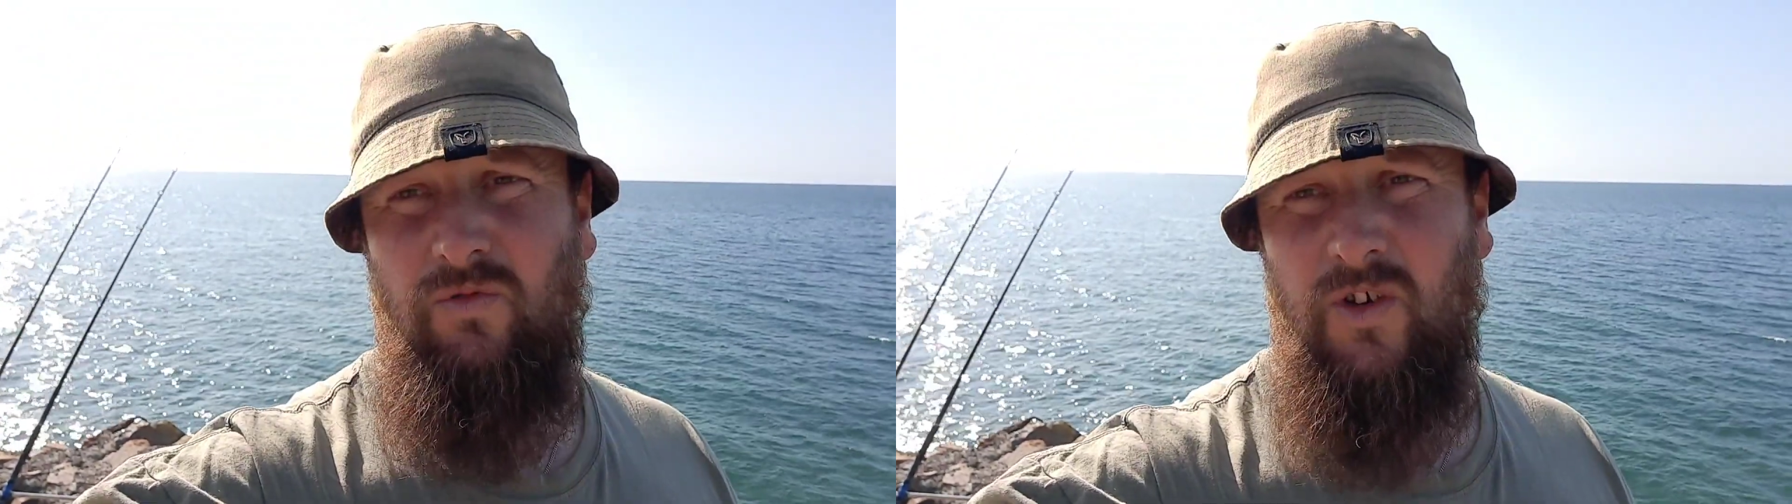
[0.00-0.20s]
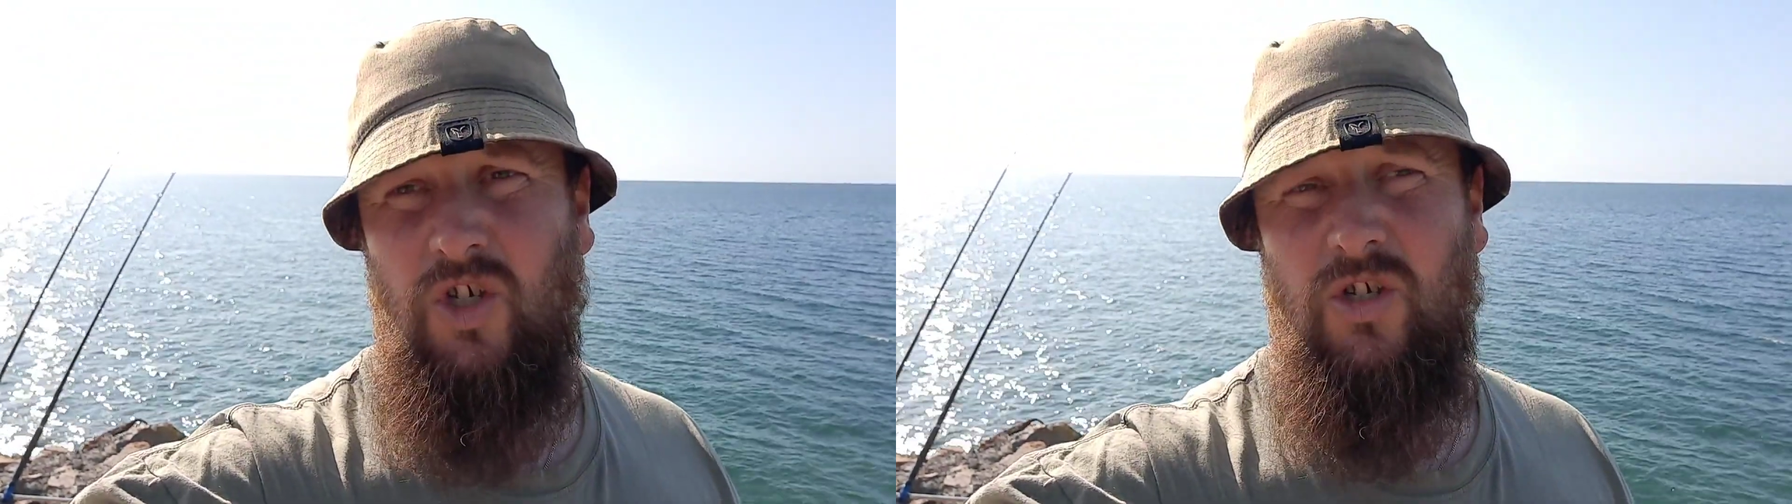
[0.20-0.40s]

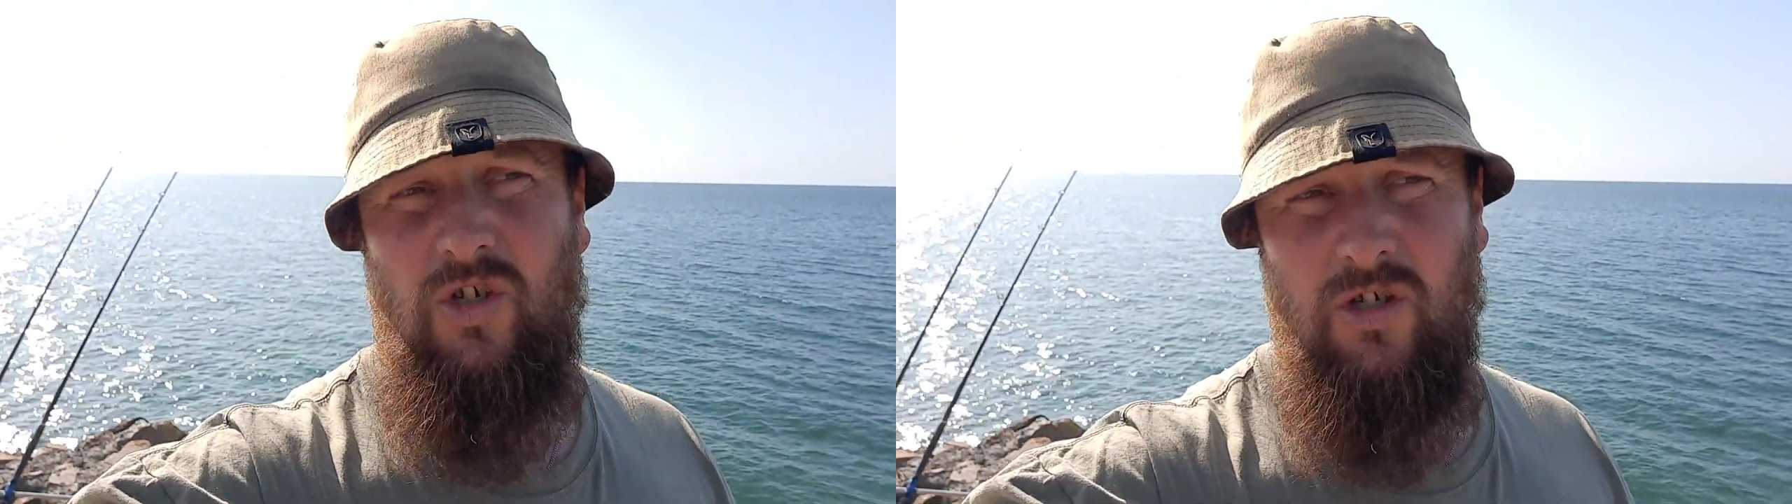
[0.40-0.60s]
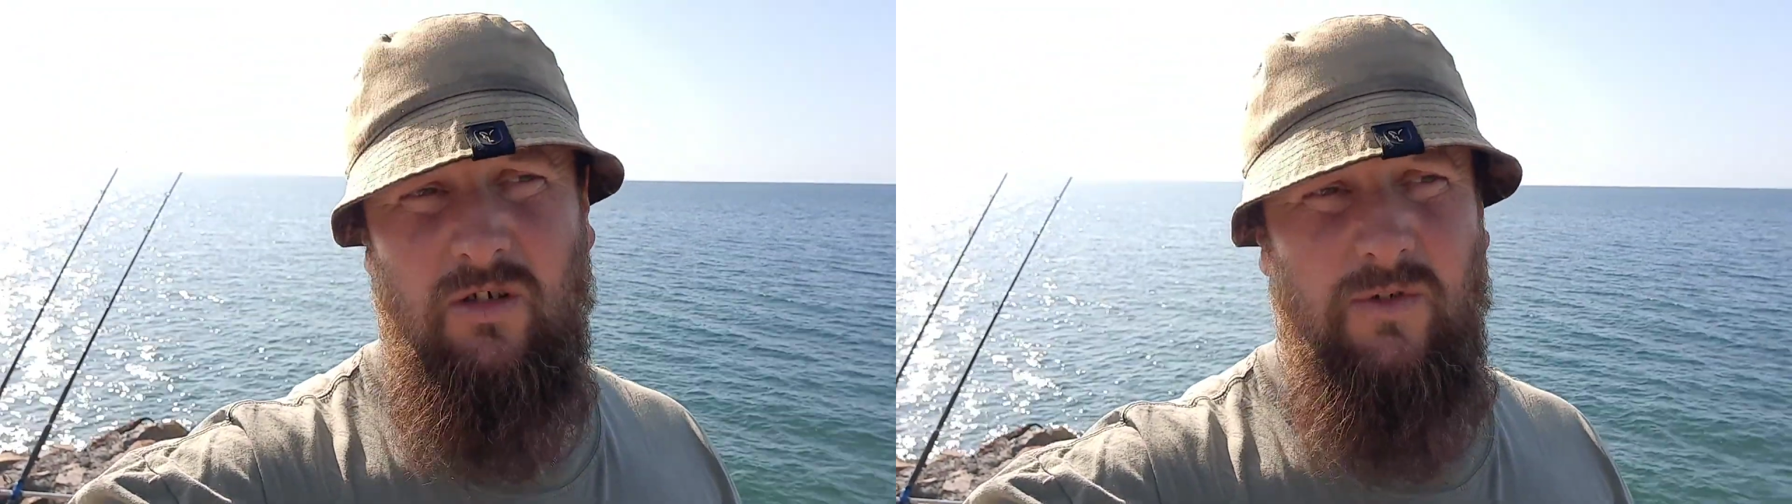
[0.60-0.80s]
fishing
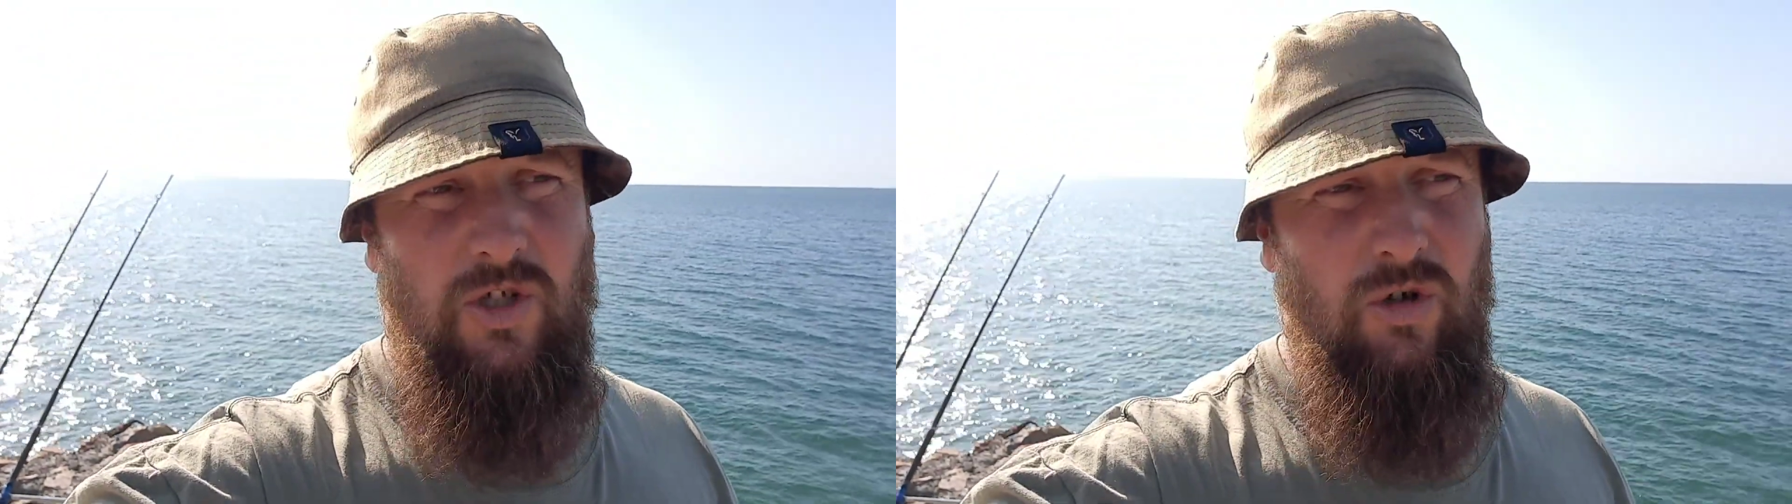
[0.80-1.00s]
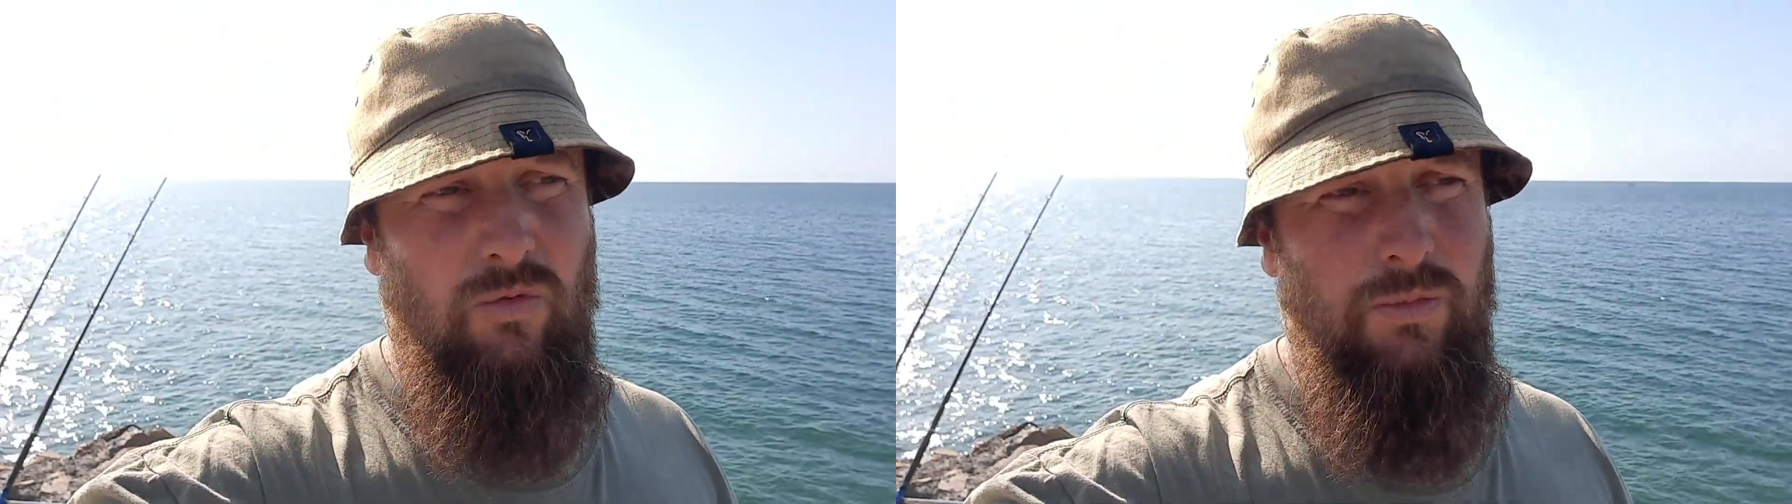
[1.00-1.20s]
just for
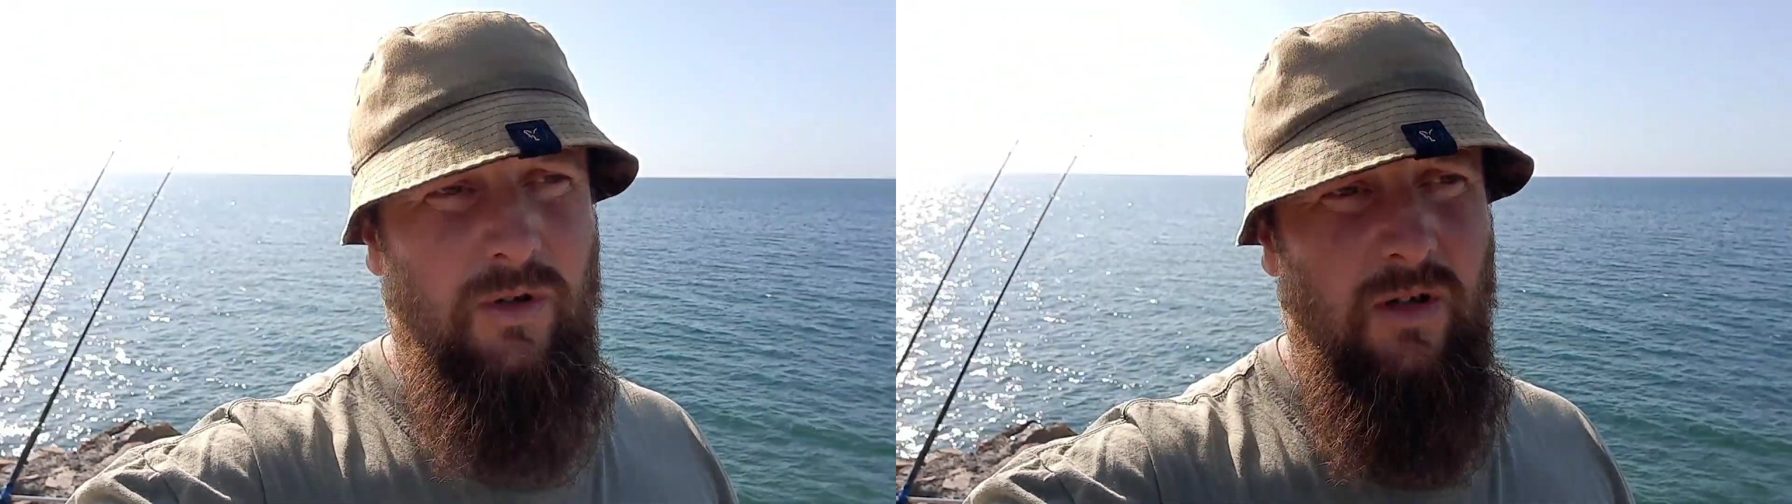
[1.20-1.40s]
taupe.